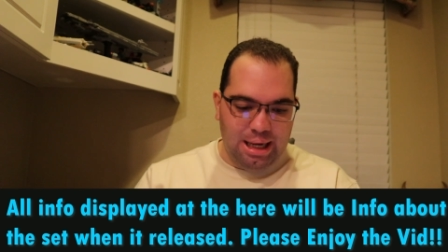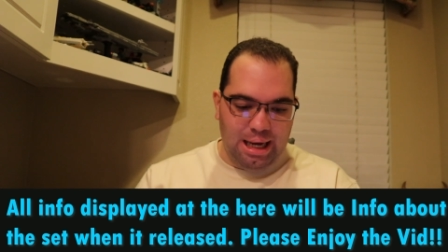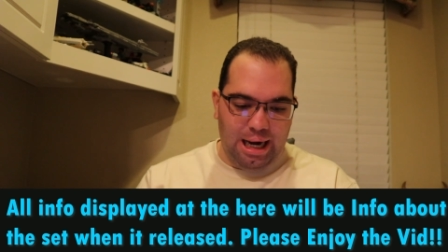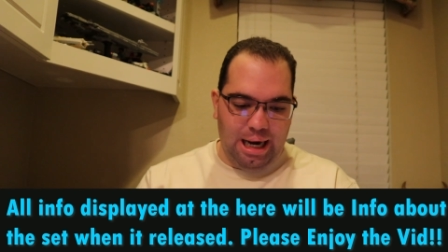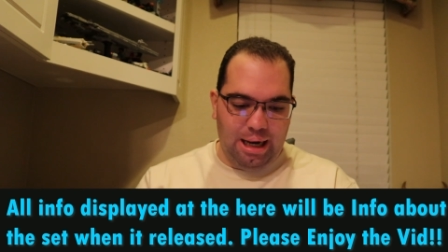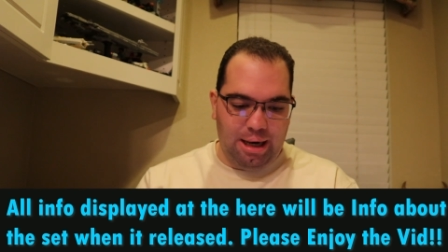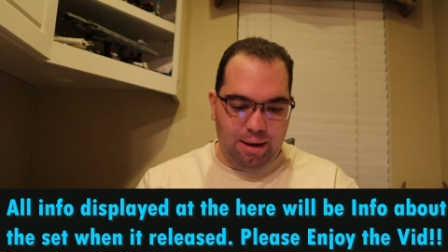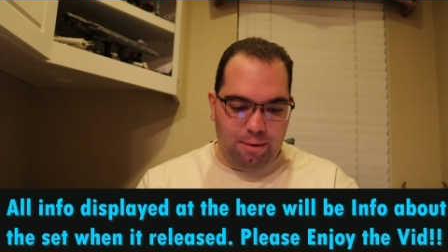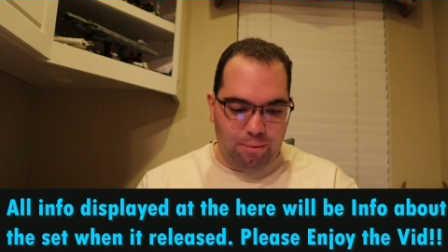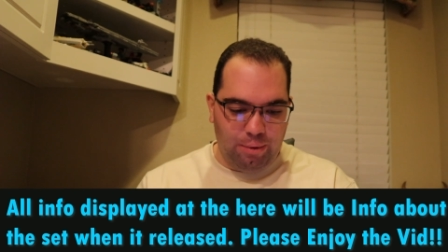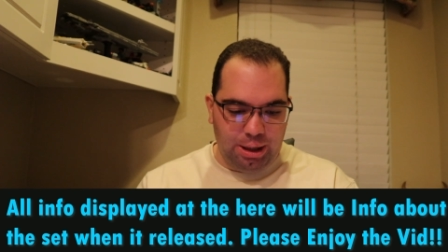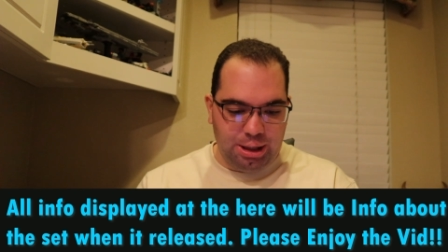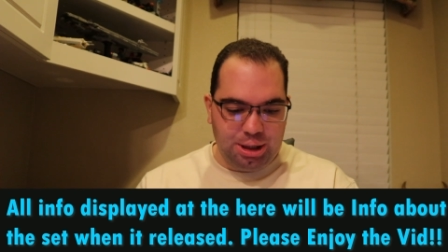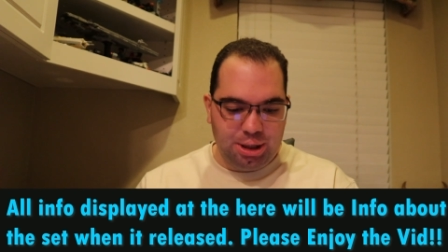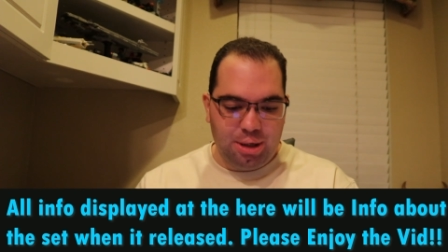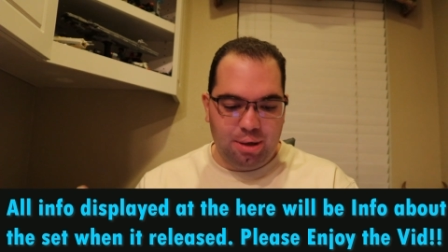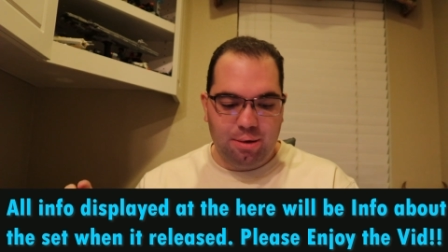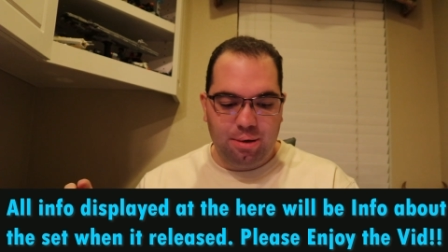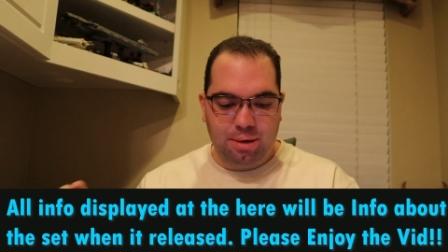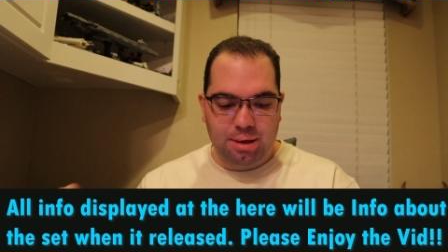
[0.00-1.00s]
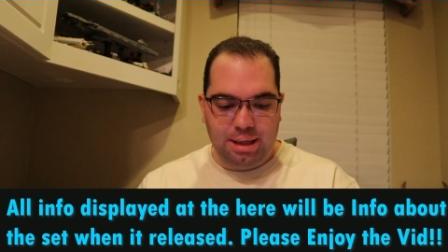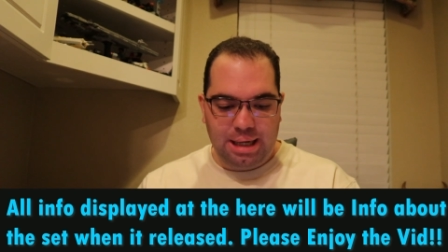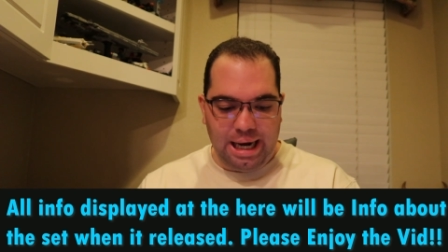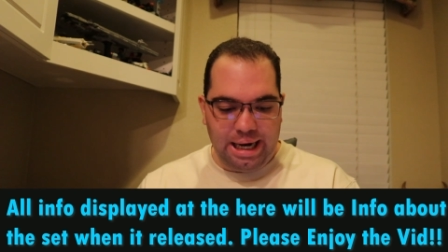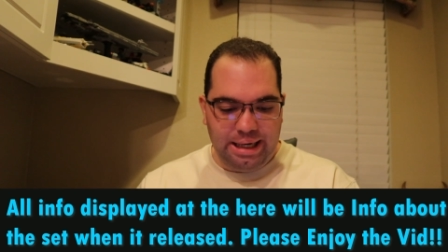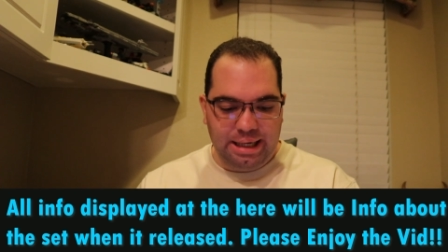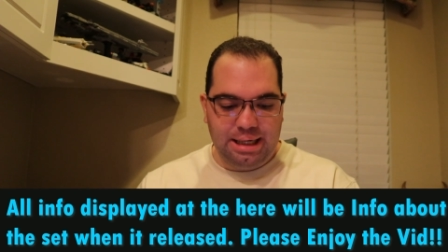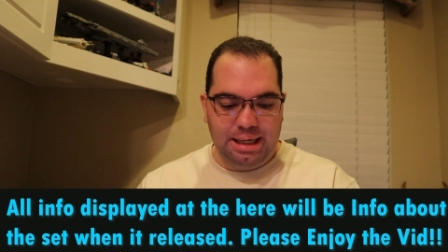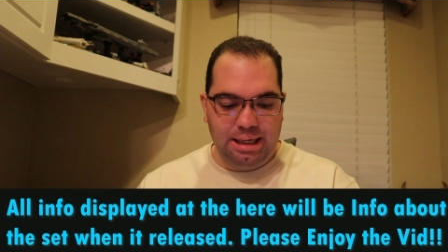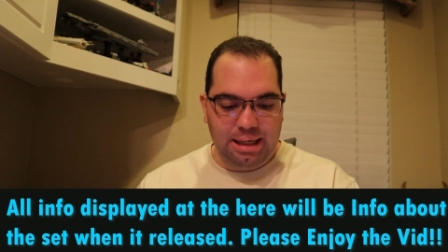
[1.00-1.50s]
And the original
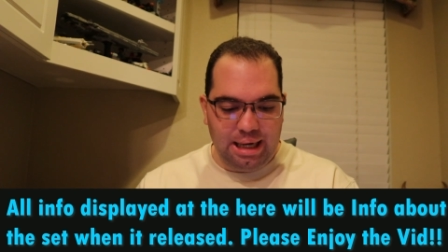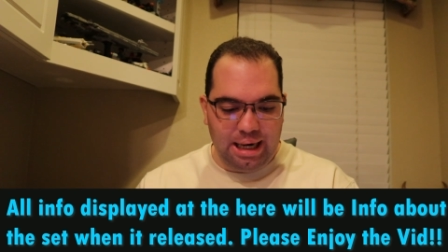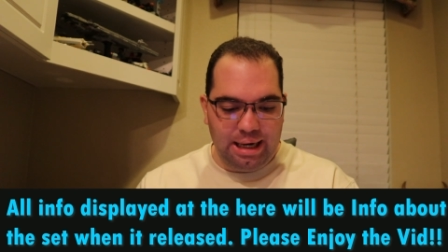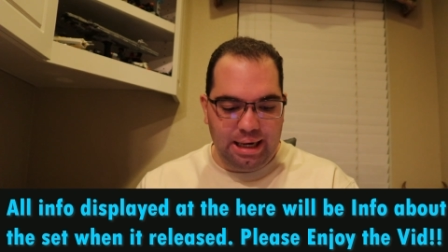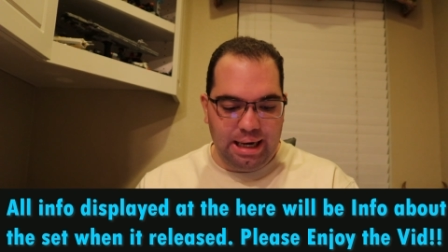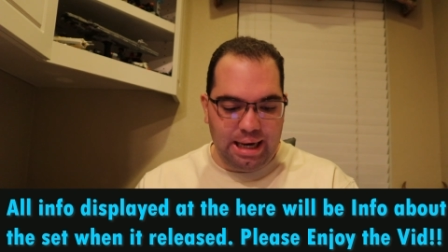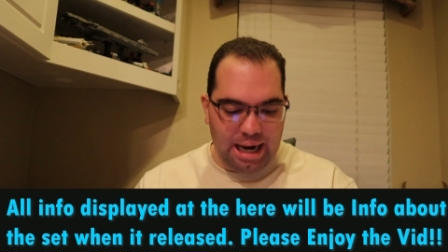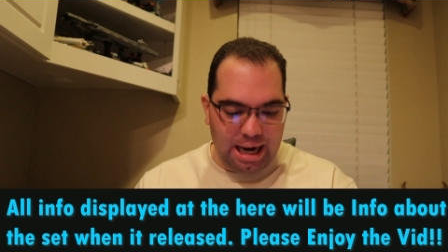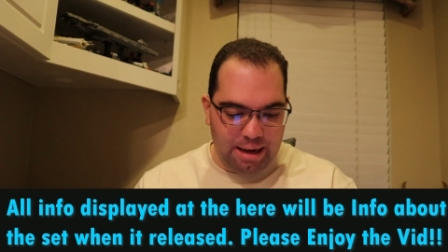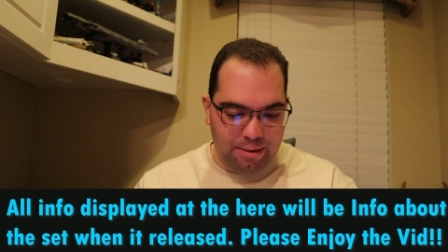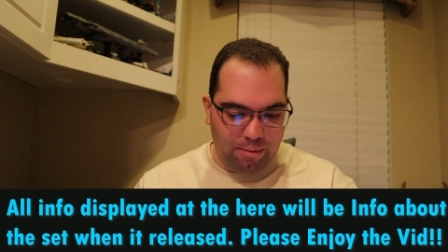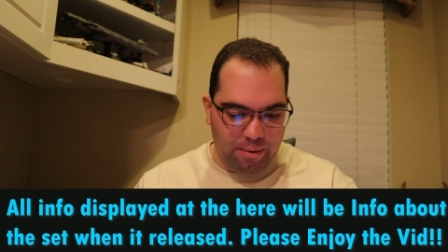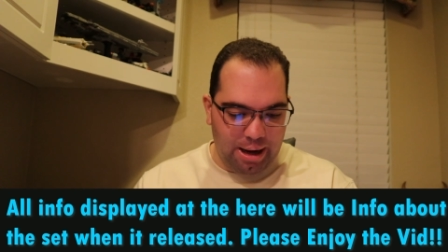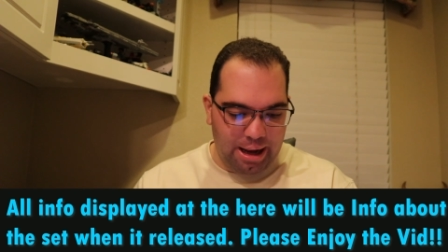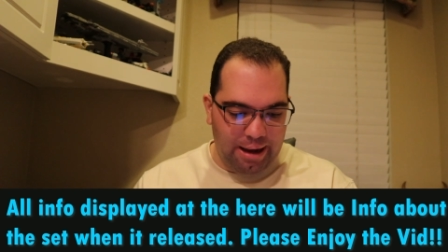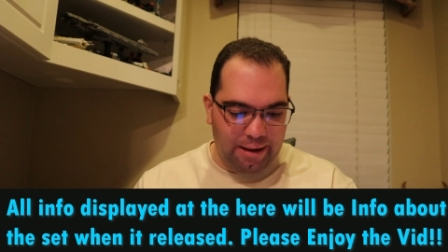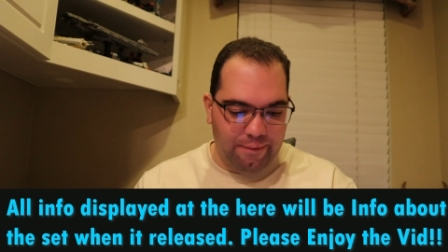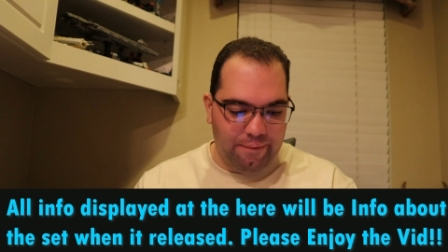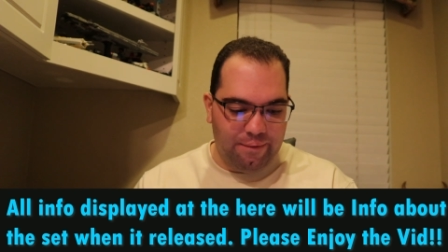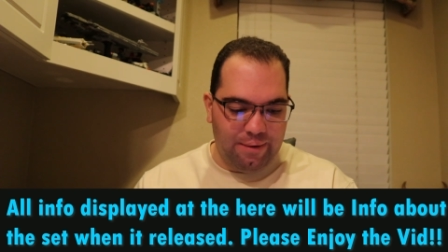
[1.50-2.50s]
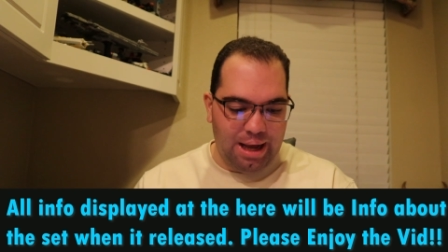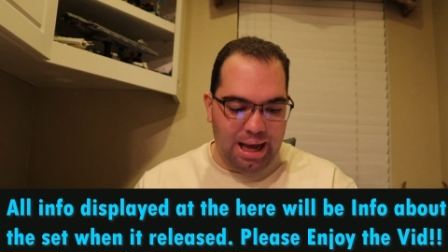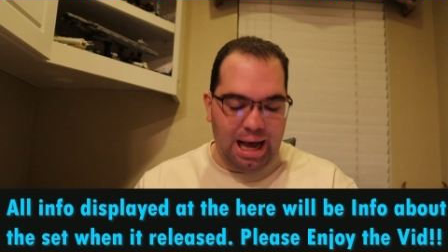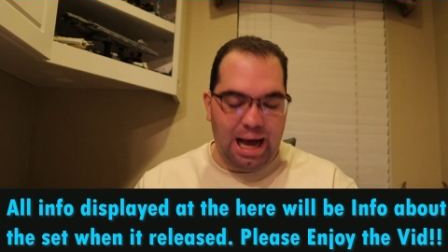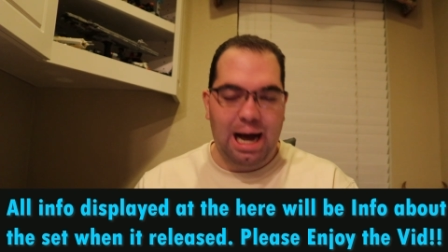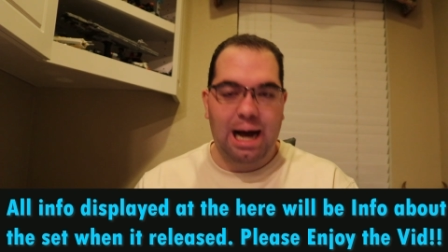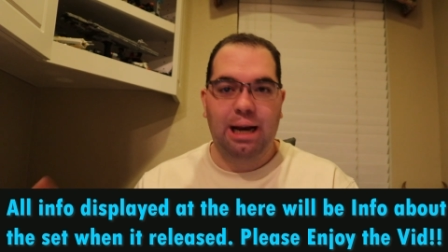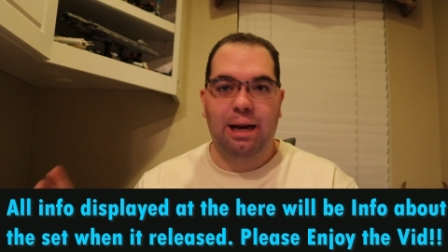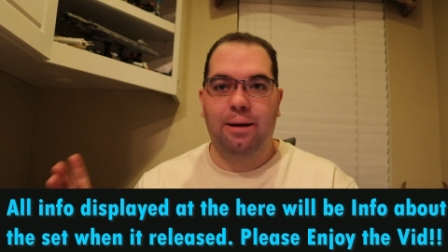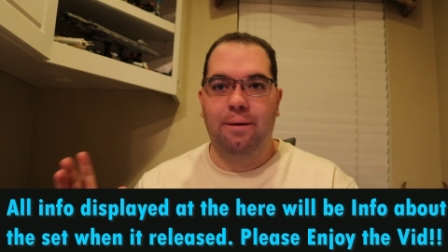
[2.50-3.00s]
1999 wave
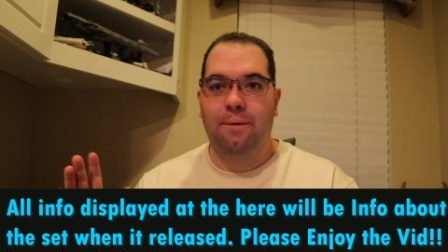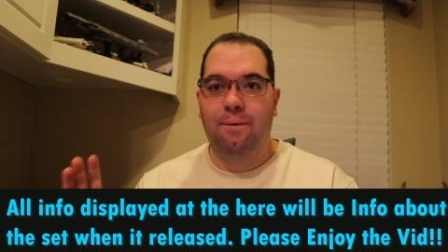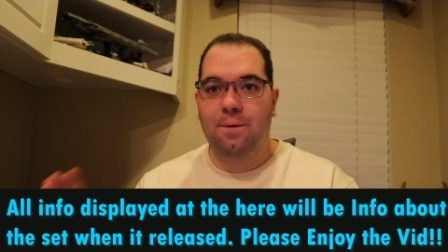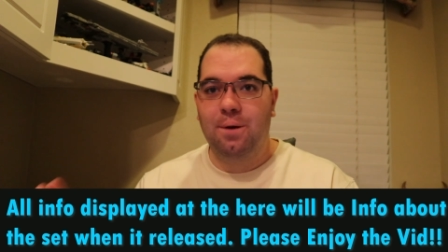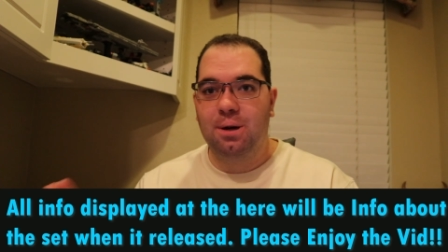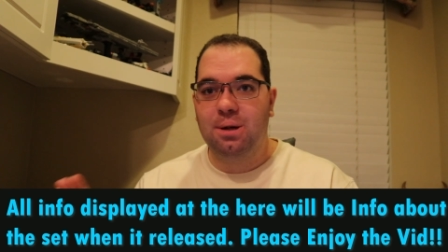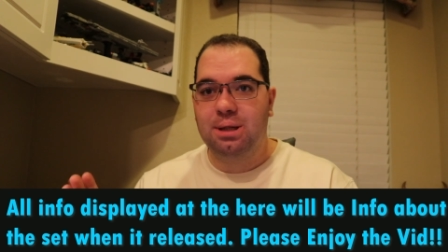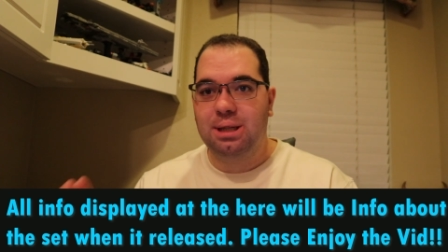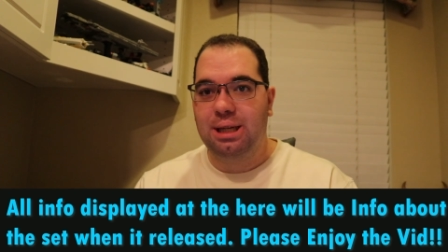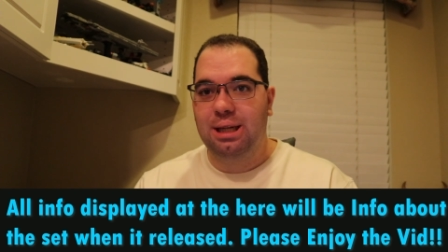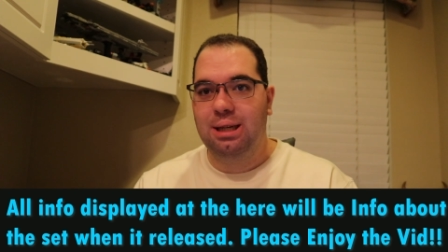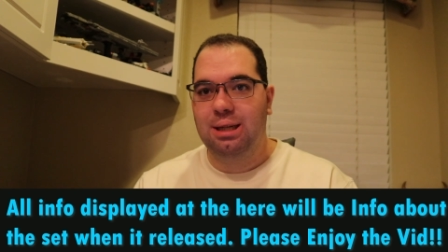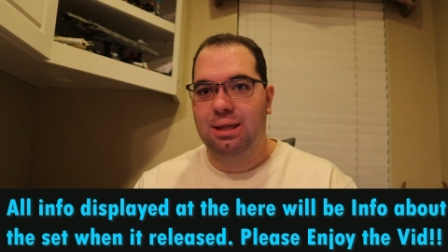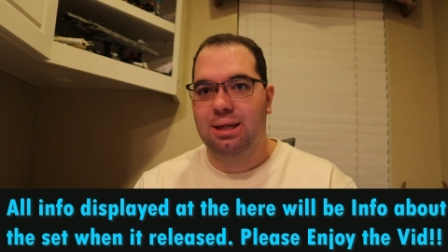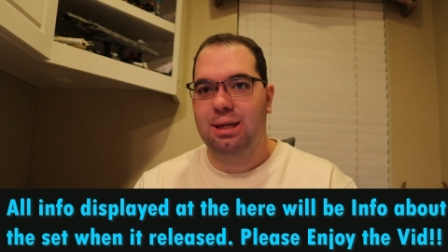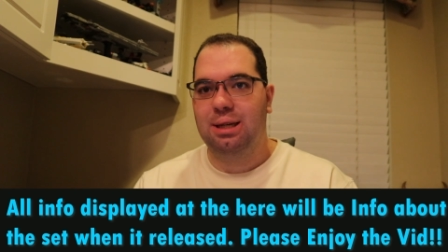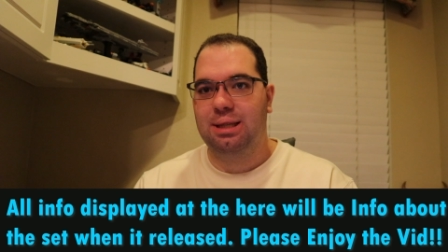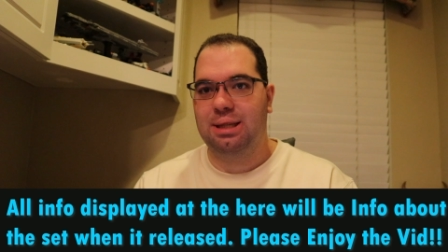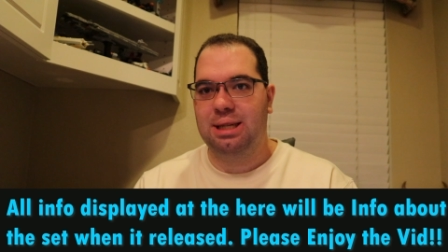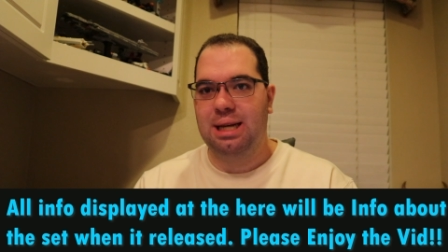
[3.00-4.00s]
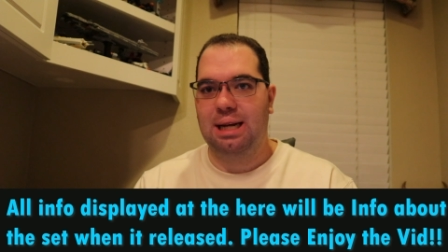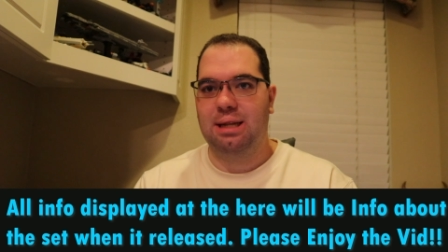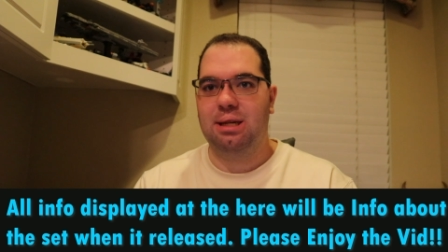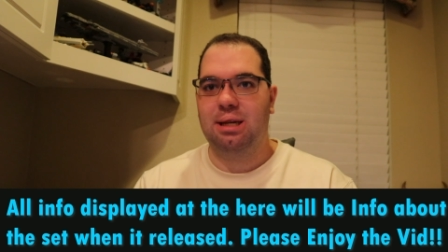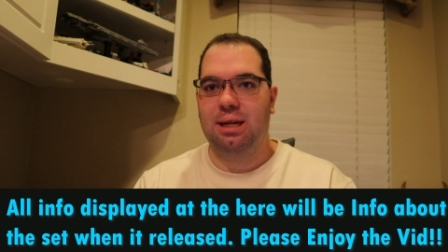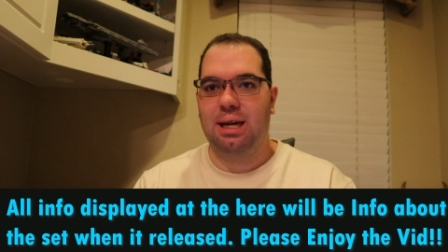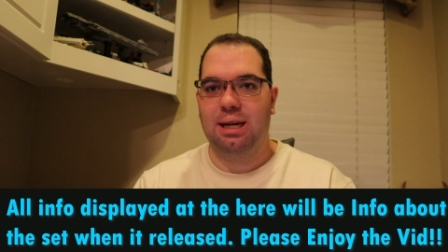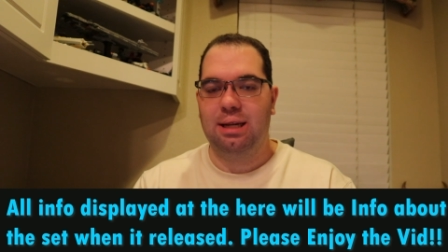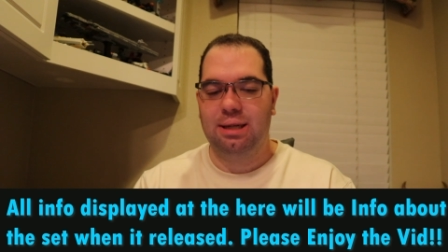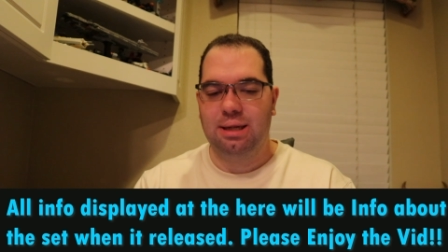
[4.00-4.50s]
had 13 sets
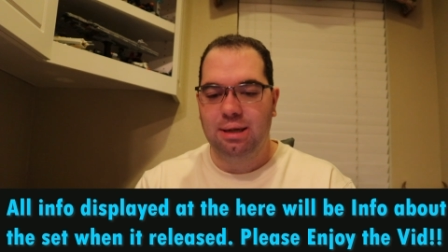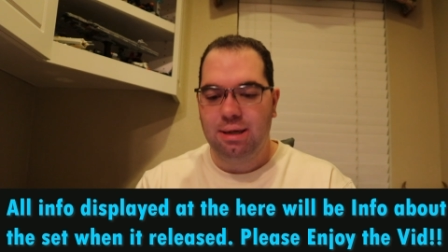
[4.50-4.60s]
in it.